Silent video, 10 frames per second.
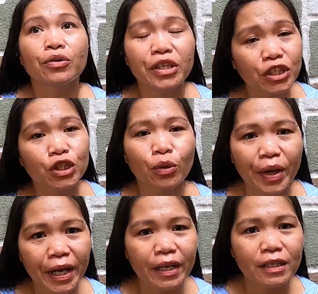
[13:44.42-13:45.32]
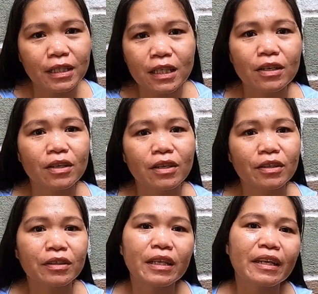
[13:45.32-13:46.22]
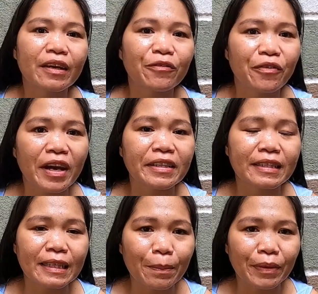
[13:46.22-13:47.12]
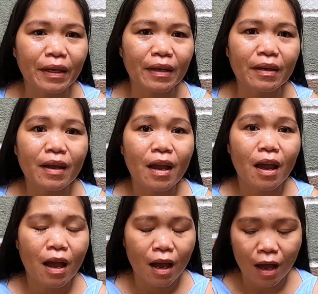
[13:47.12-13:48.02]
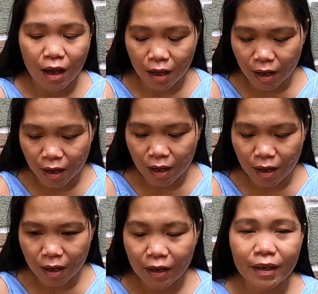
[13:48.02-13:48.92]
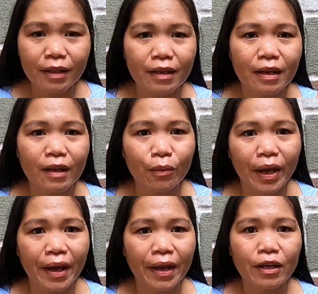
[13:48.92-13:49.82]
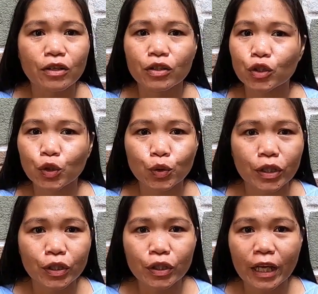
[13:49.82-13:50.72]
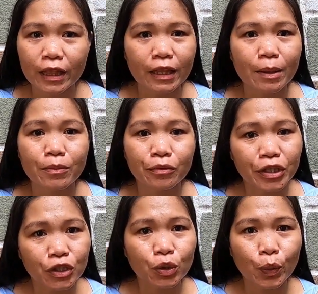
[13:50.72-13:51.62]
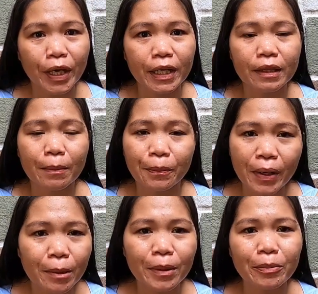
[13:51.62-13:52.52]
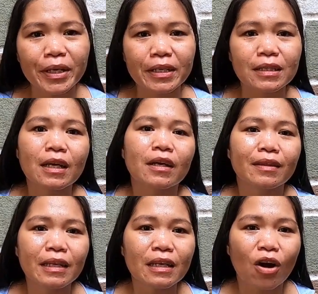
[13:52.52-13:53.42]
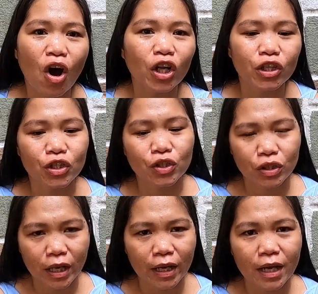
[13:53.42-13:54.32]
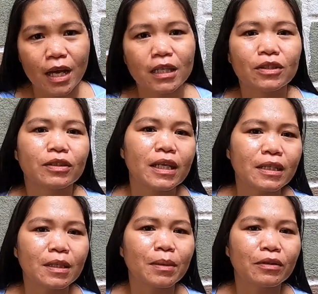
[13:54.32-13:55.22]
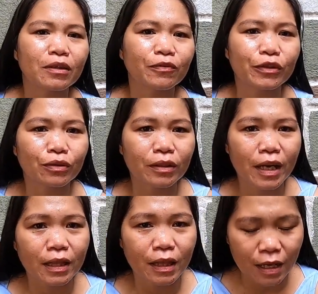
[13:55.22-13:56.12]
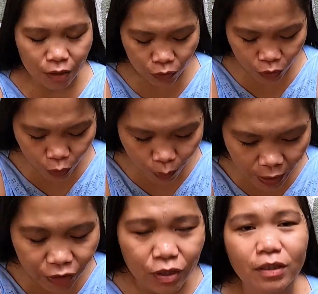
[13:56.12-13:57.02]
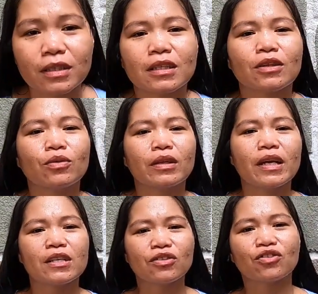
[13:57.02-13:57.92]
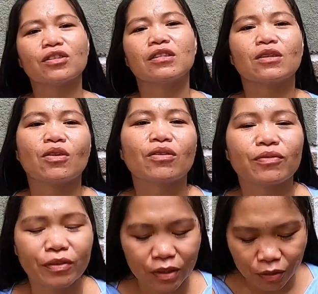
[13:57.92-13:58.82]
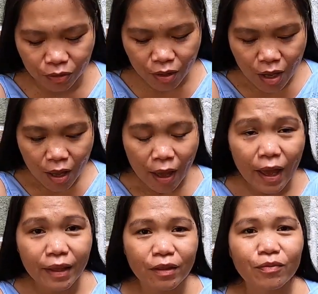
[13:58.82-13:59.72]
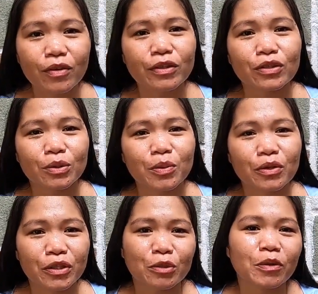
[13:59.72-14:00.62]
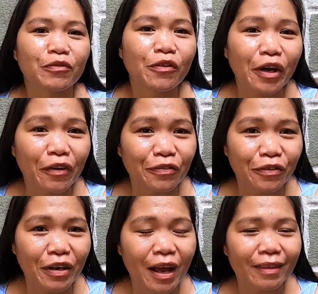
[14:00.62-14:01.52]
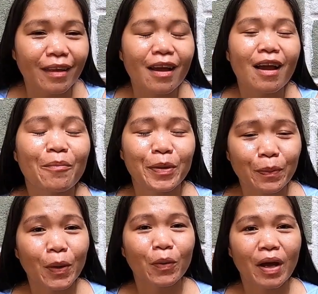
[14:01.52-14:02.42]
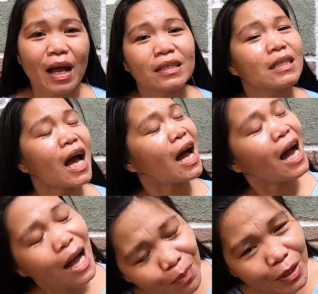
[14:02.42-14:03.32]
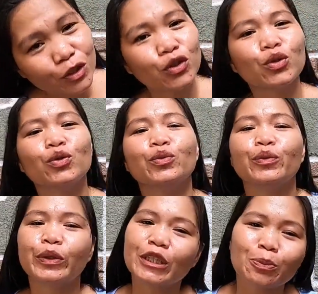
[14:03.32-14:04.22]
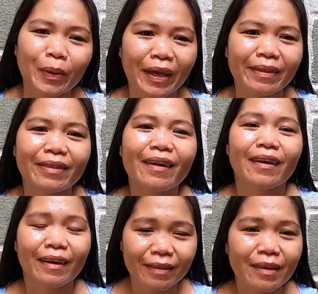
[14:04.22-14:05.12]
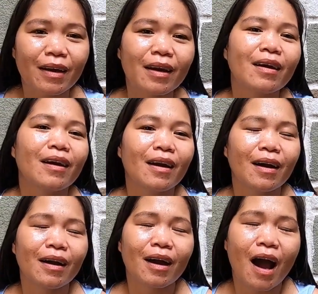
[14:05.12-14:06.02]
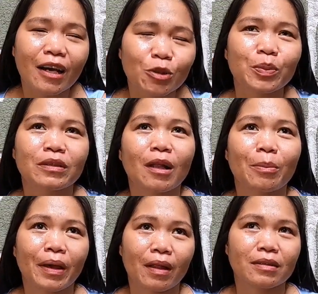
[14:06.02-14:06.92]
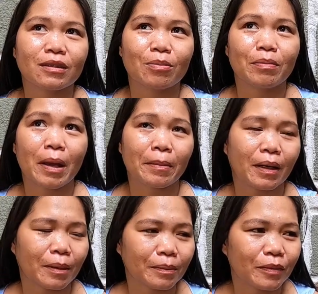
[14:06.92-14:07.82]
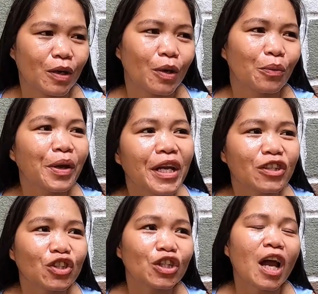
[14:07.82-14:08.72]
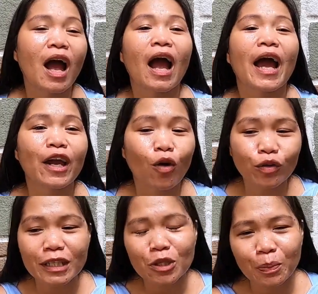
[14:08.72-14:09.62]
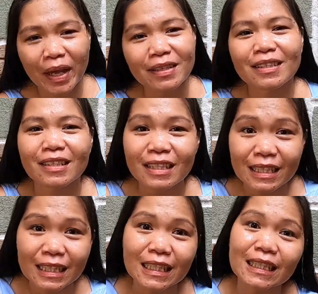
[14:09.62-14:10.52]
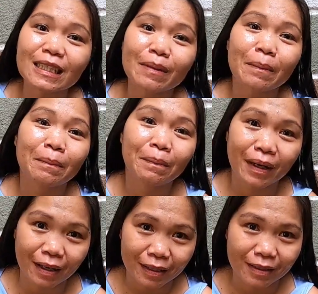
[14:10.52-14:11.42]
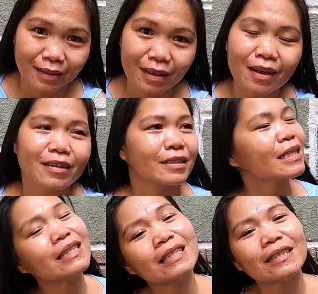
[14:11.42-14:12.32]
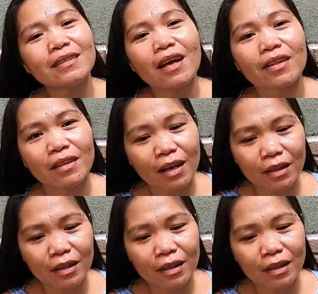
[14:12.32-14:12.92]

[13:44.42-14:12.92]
reach quick so they can find something uh, illegal way to get them rich quick. The problem is they caught today. So that's about it for today. Thank you so much. As I said, today is just a talk video. And of course, of course, before I forgot, people will ask, how much do we spend and the hospital bills of my mom? Which I only spent 16 bucks. $16